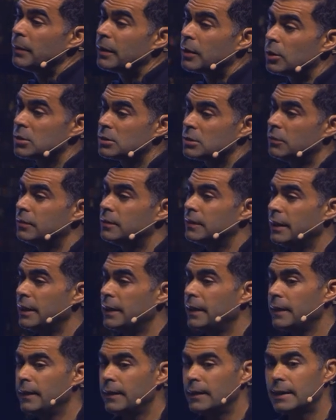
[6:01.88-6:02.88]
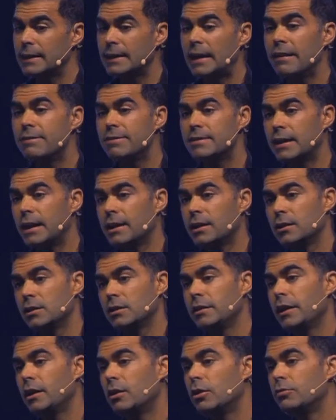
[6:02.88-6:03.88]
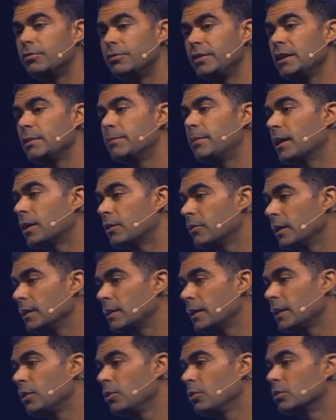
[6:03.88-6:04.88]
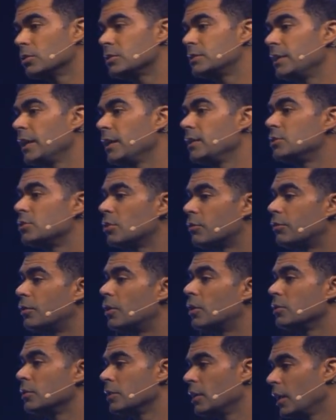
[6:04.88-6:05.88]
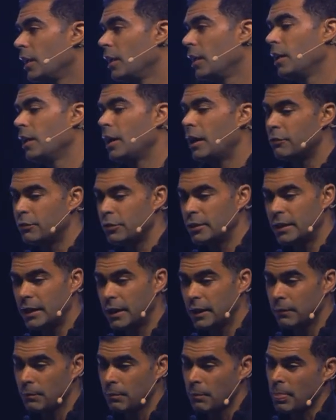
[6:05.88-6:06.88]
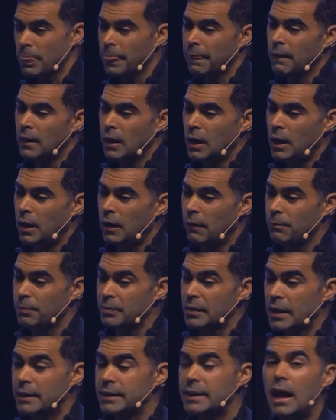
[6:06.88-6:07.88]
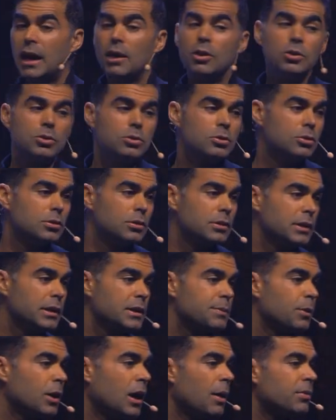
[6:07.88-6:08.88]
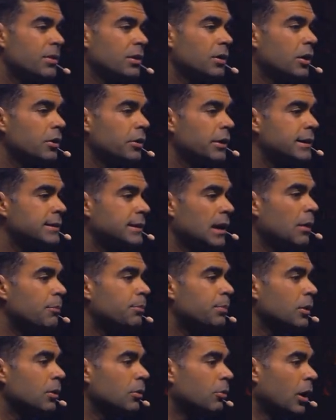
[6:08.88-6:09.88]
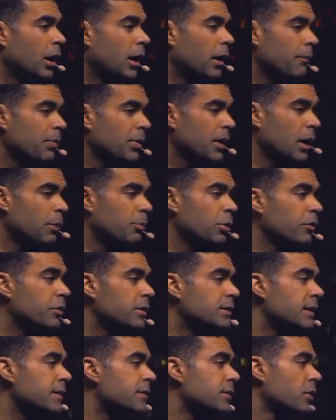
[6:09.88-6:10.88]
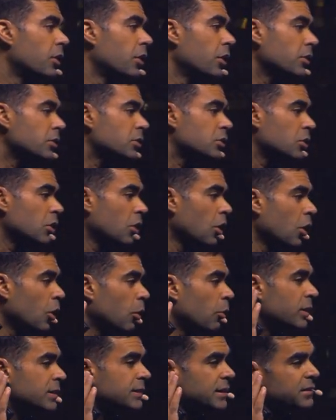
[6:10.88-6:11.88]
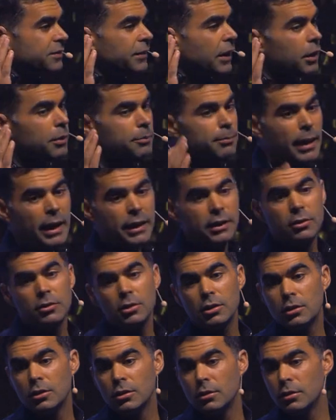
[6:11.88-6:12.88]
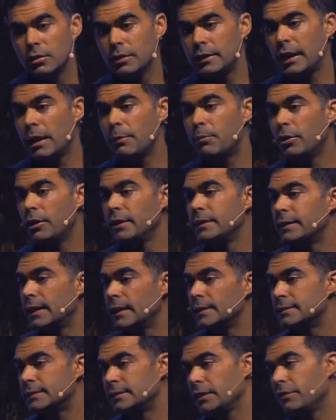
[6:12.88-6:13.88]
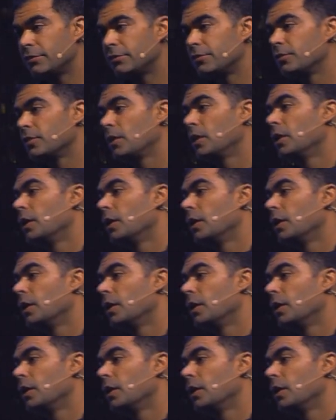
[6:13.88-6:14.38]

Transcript: because of the life cycle there of feedback, right? Like you don't change your phone every day. Um, Yahoo is perhaps another example where previously search was this very manual, labor-intensive